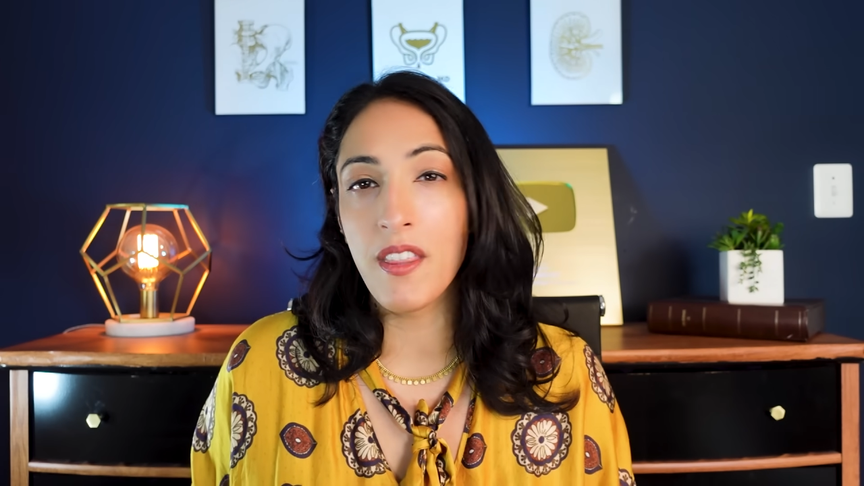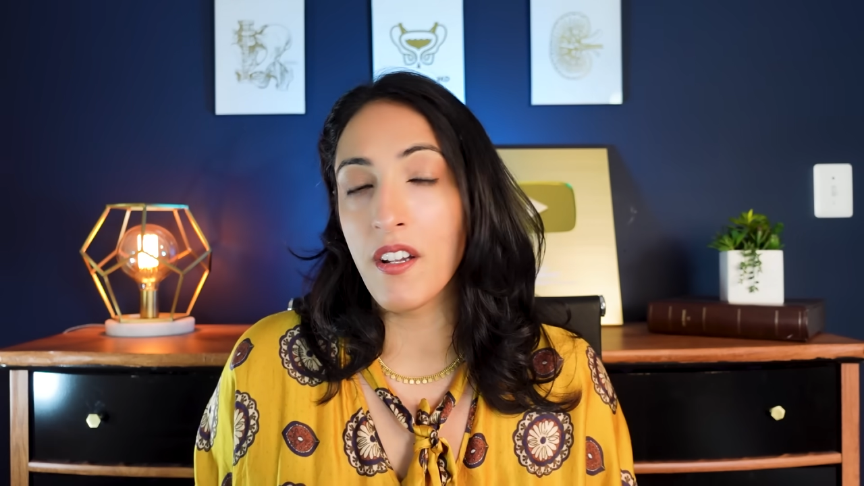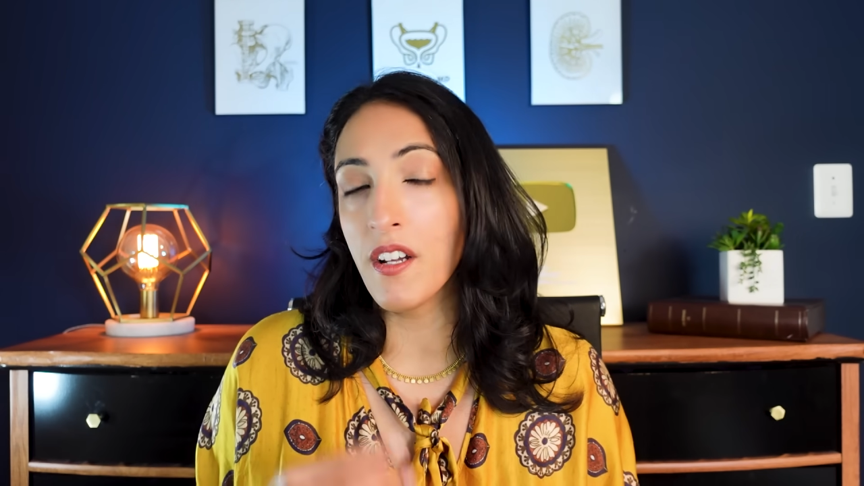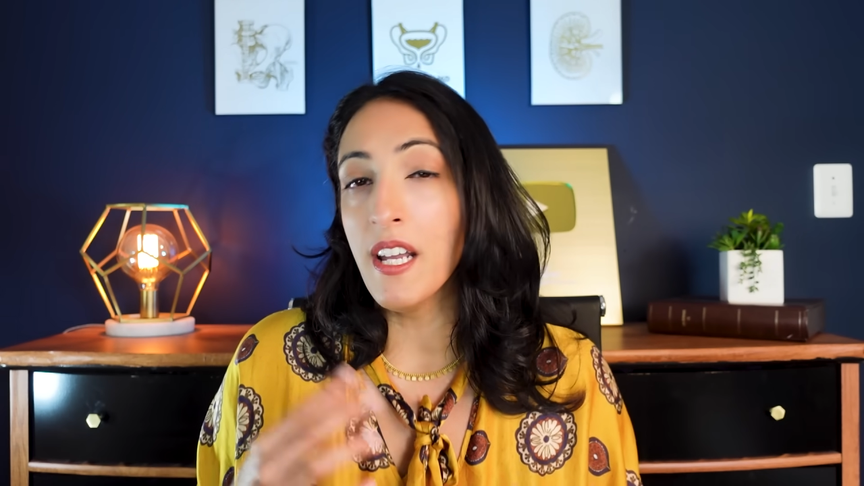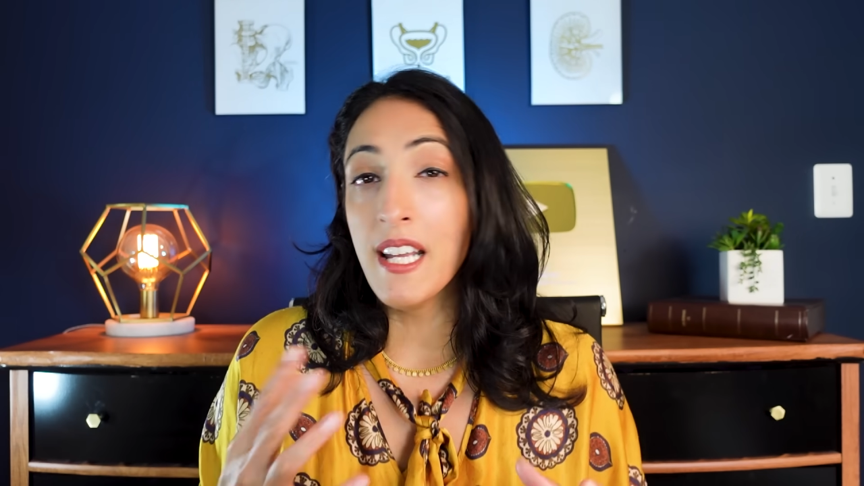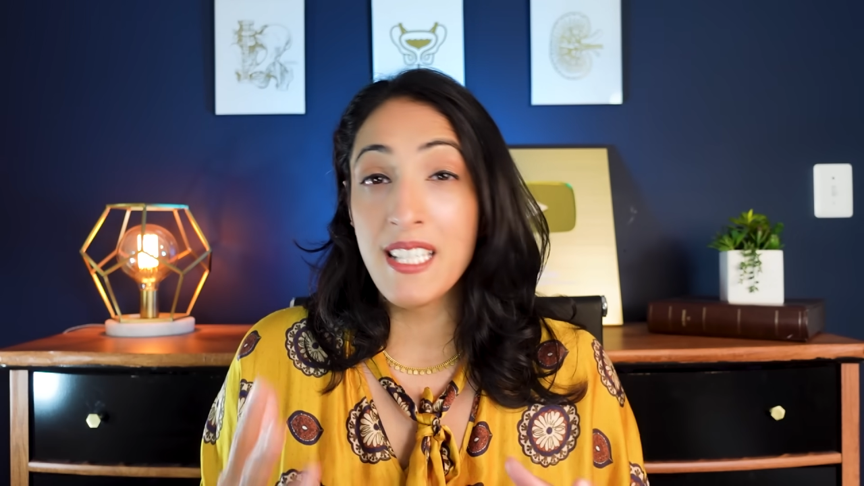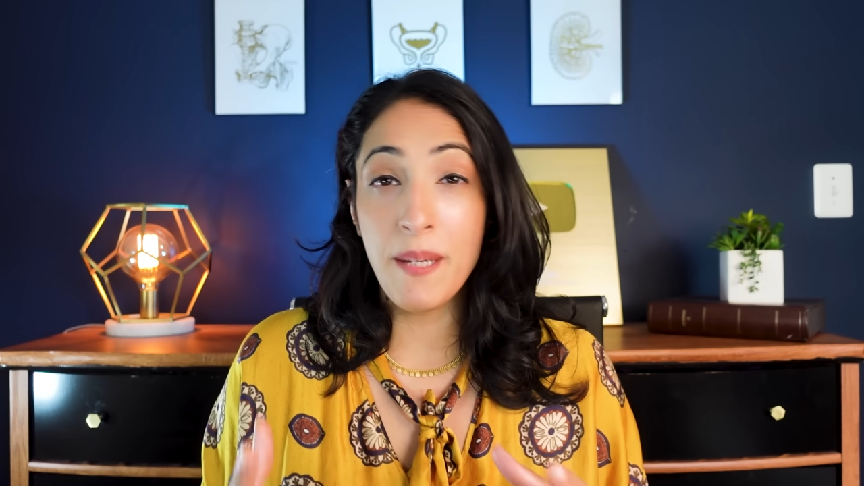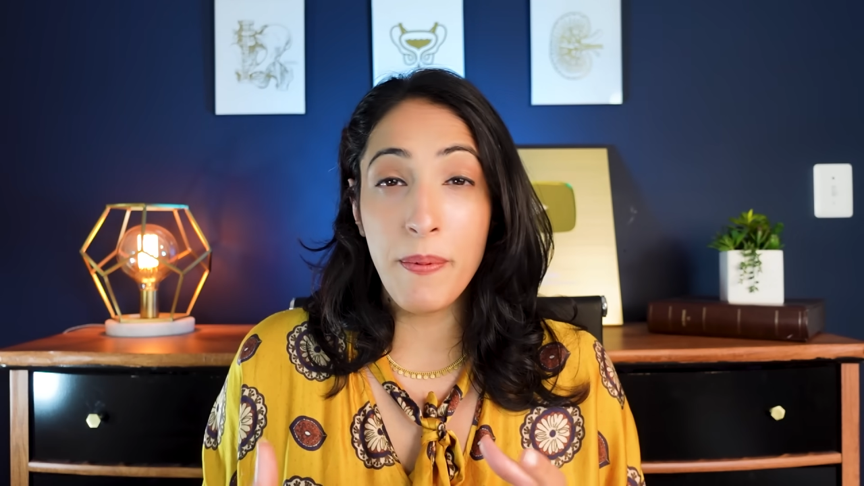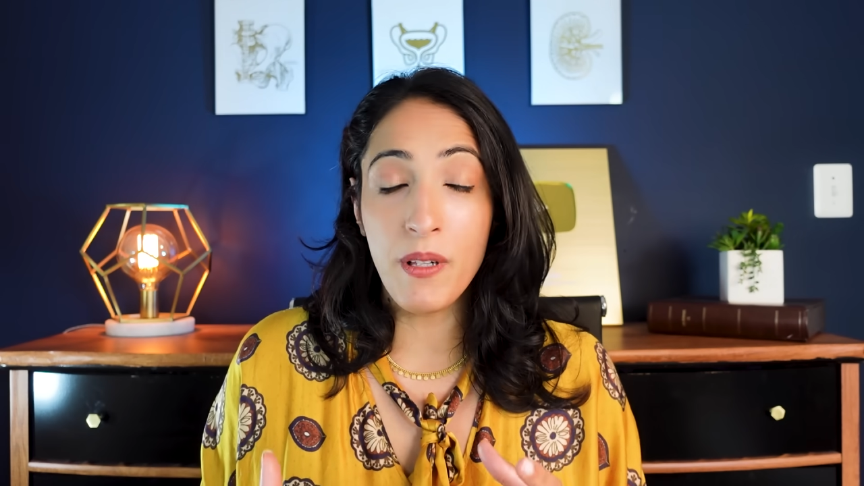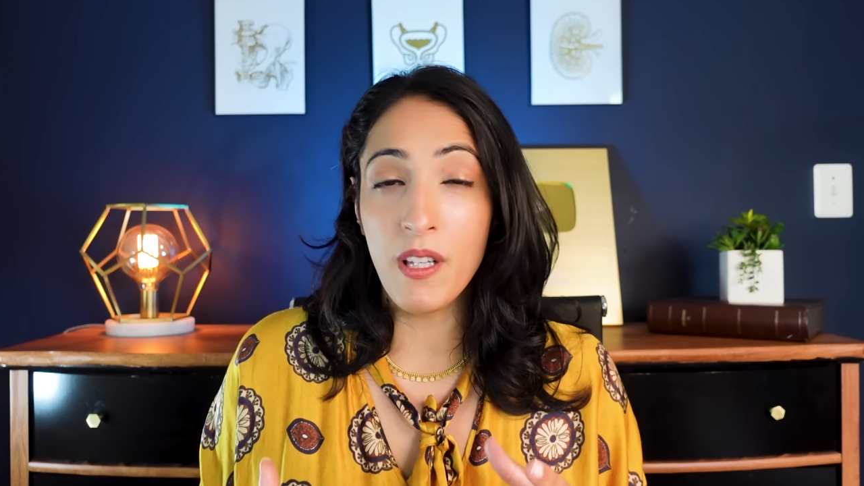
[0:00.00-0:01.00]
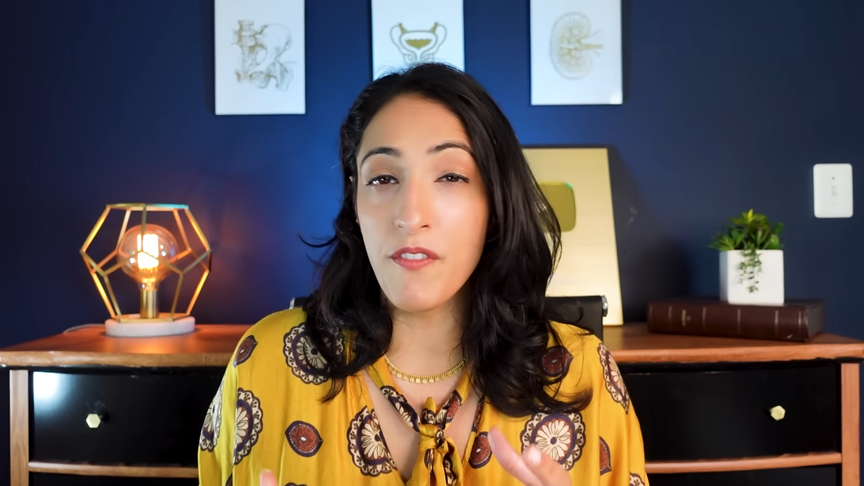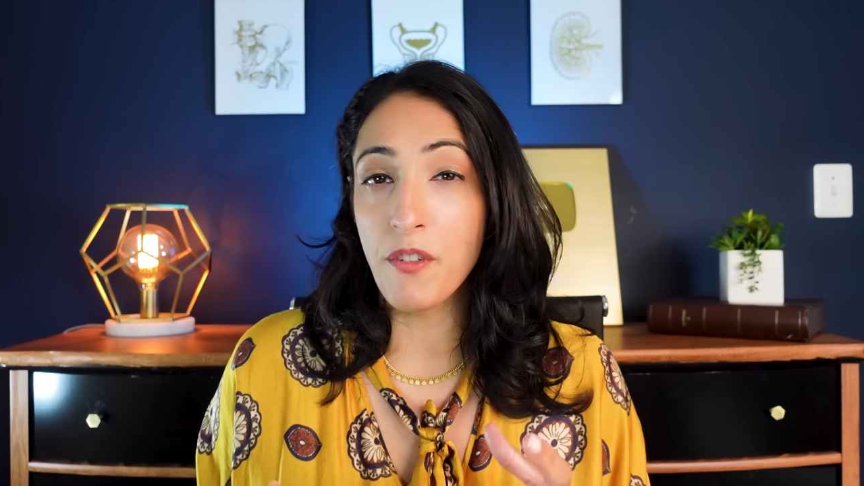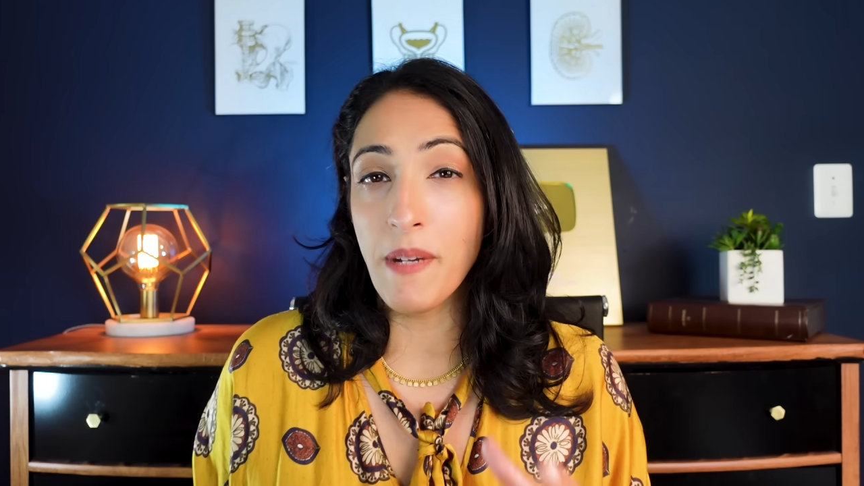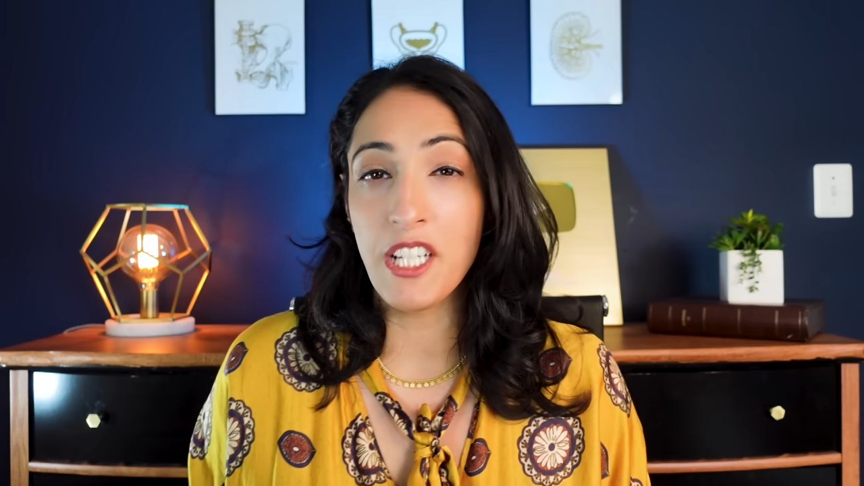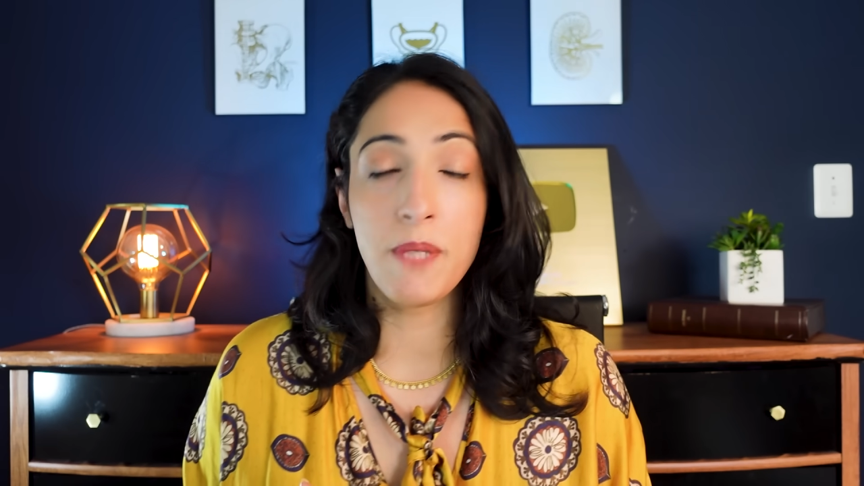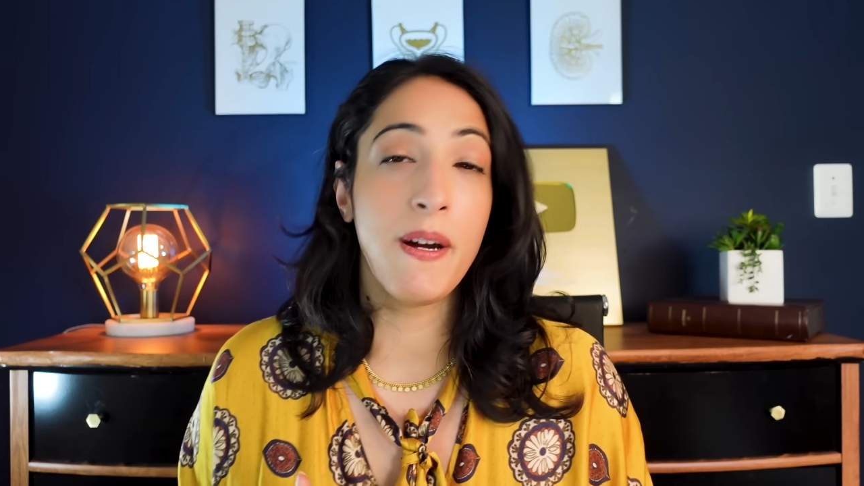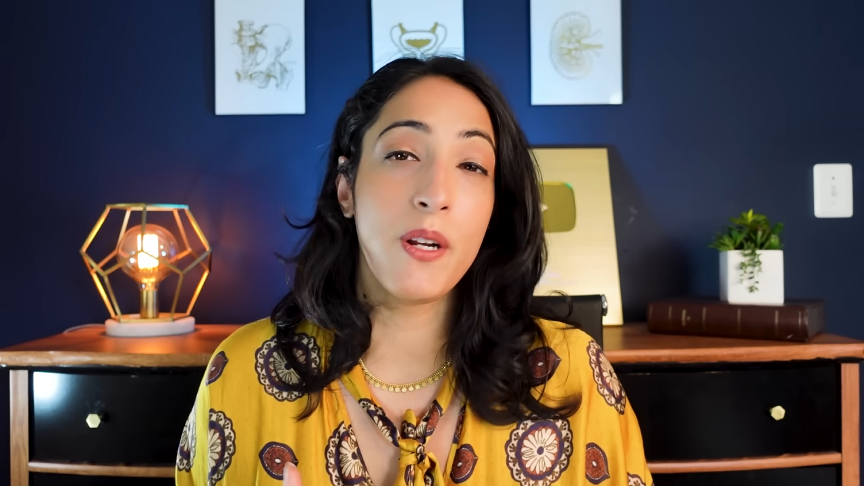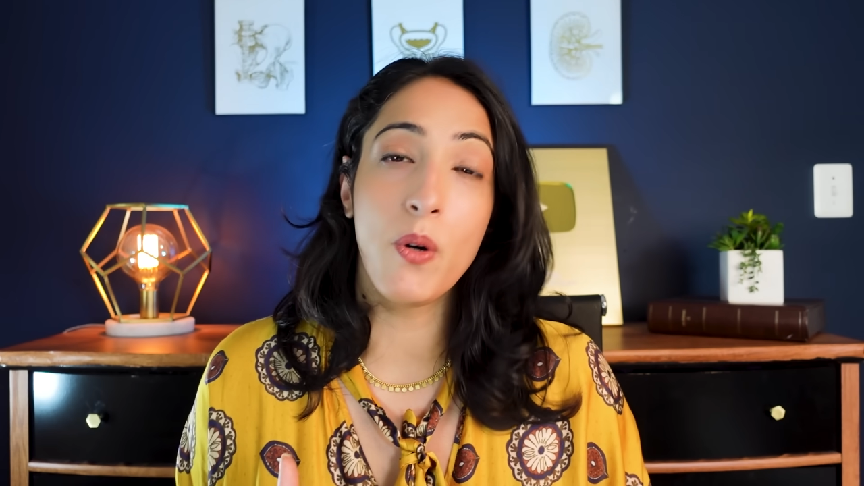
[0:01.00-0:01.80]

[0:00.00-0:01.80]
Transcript: their typical information about